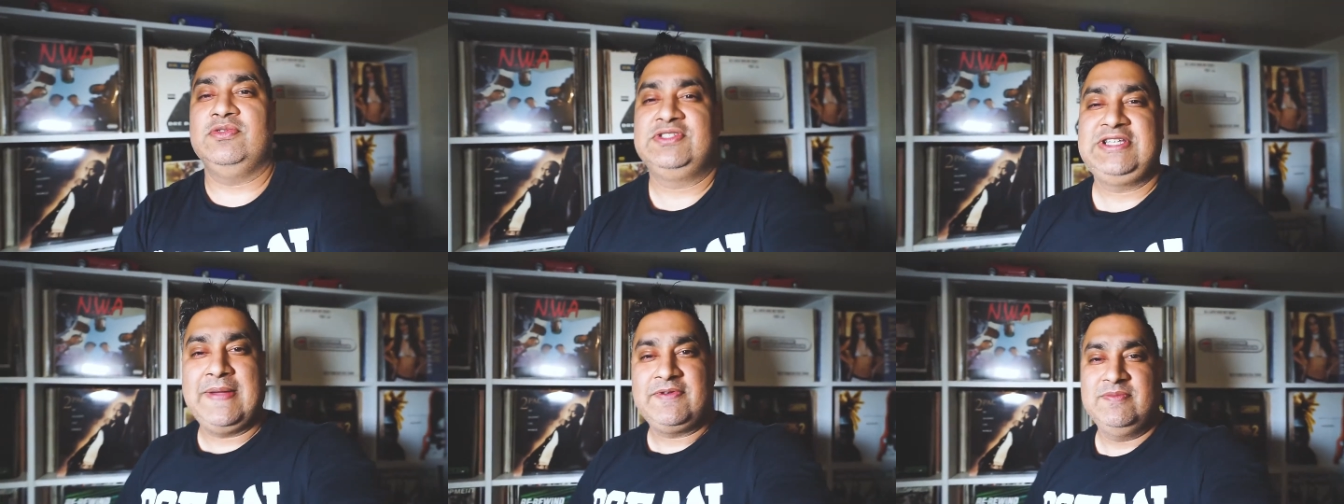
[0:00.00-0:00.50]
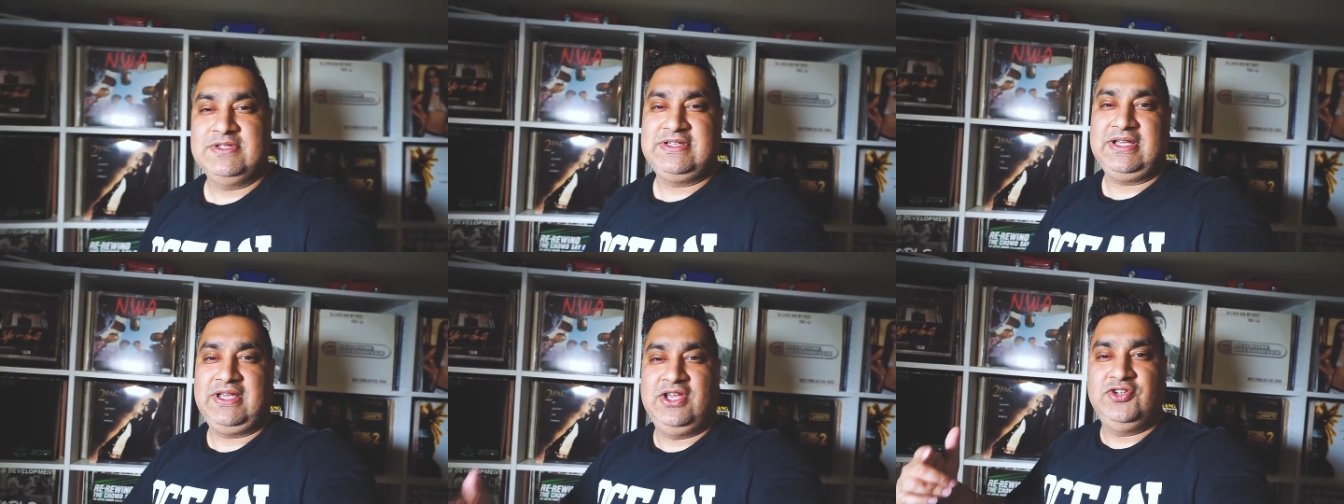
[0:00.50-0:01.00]
Stay
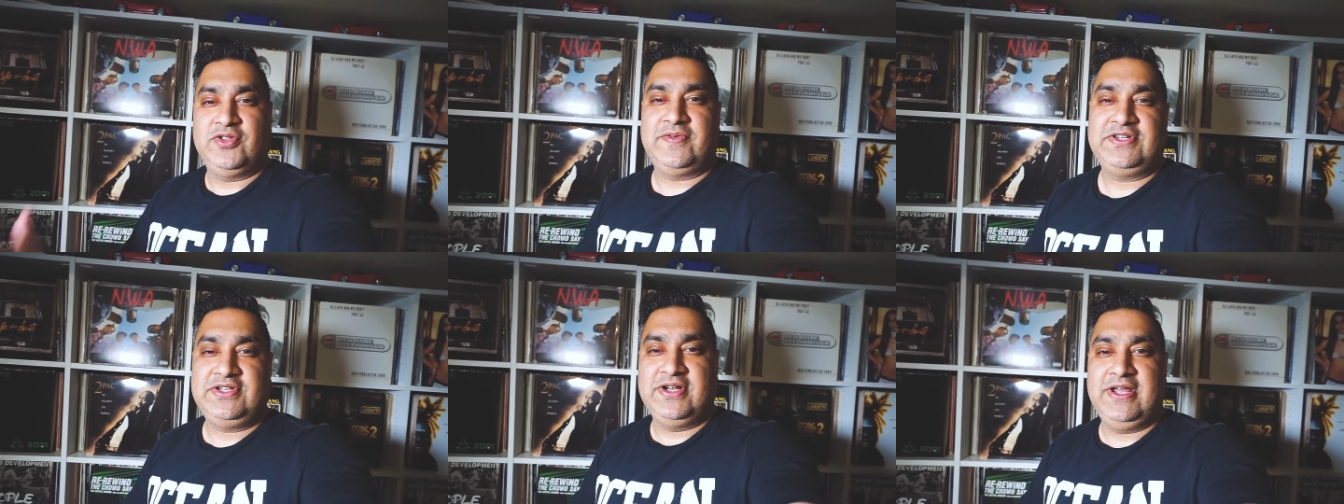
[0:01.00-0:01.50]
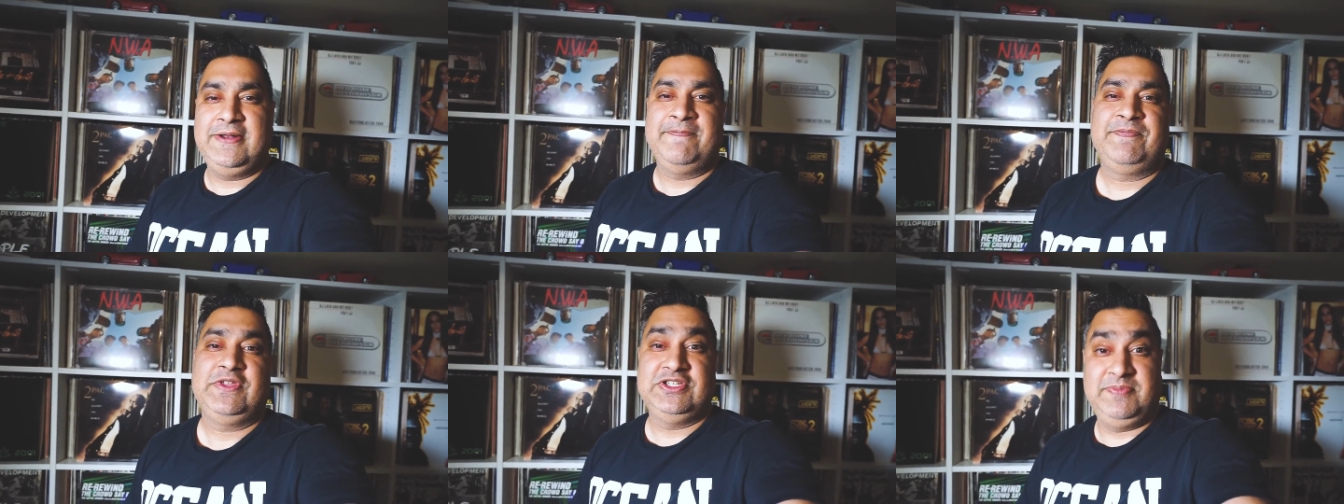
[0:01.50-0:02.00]
optimistic. Enjoy the rest of your night.
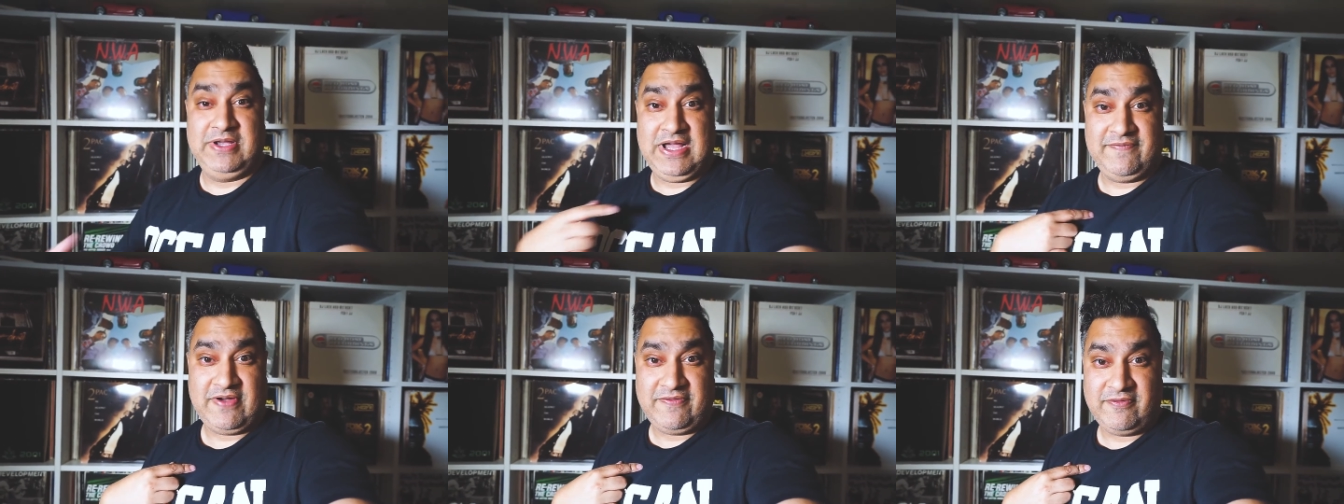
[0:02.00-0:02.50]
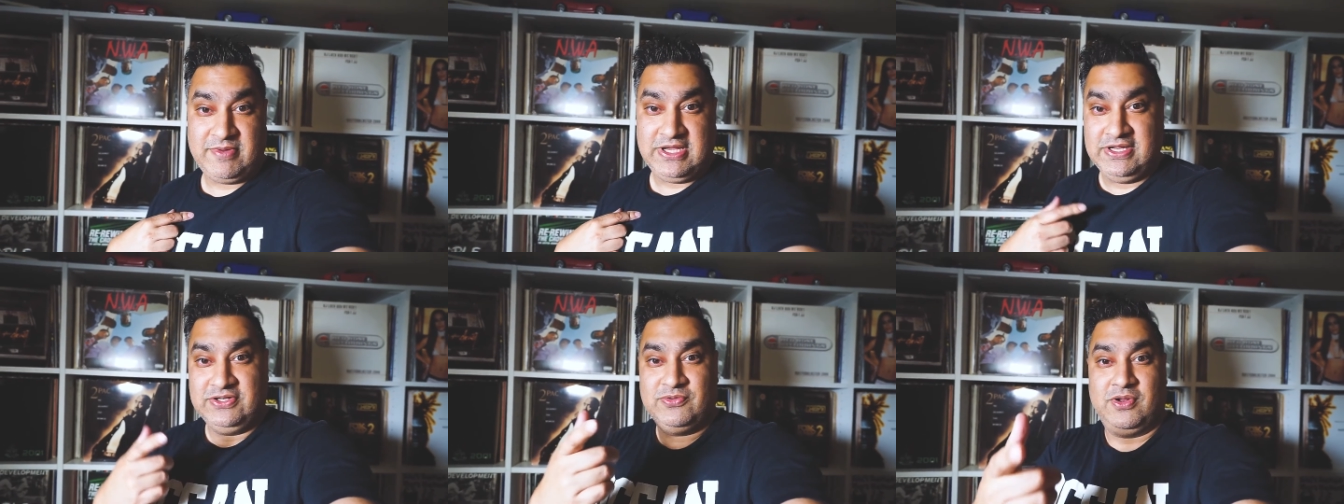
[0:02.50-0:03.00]
It's a big high five for
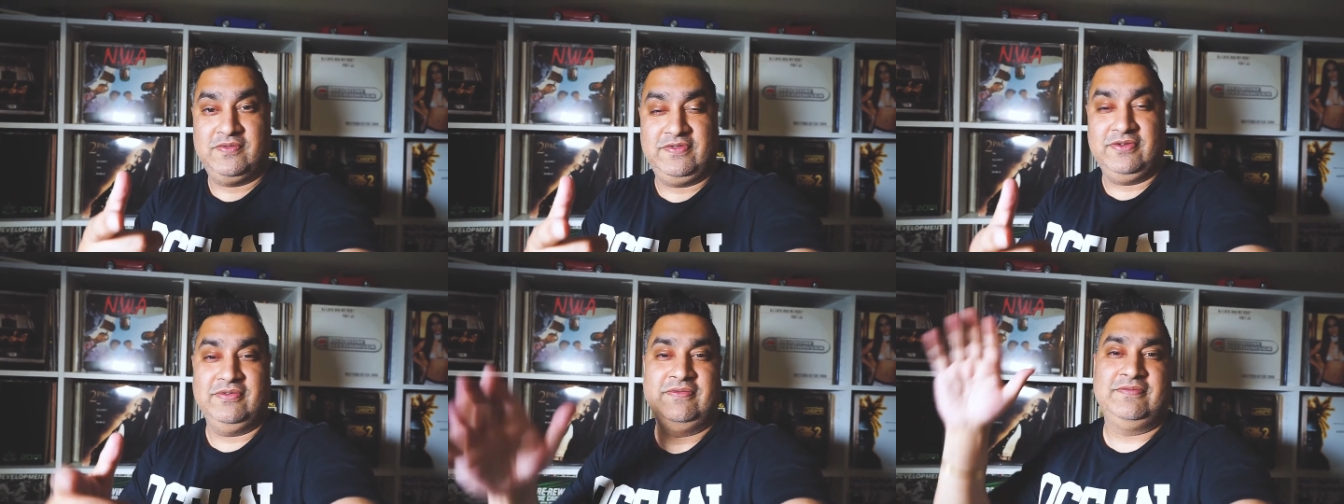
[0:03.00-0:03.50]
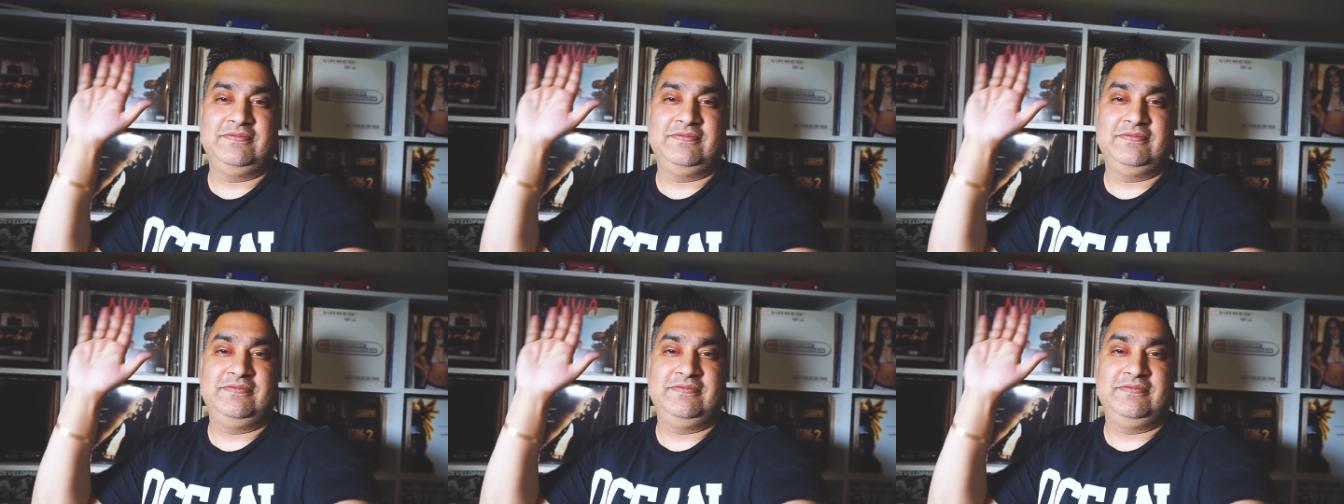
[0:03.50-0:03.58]
me to all of you.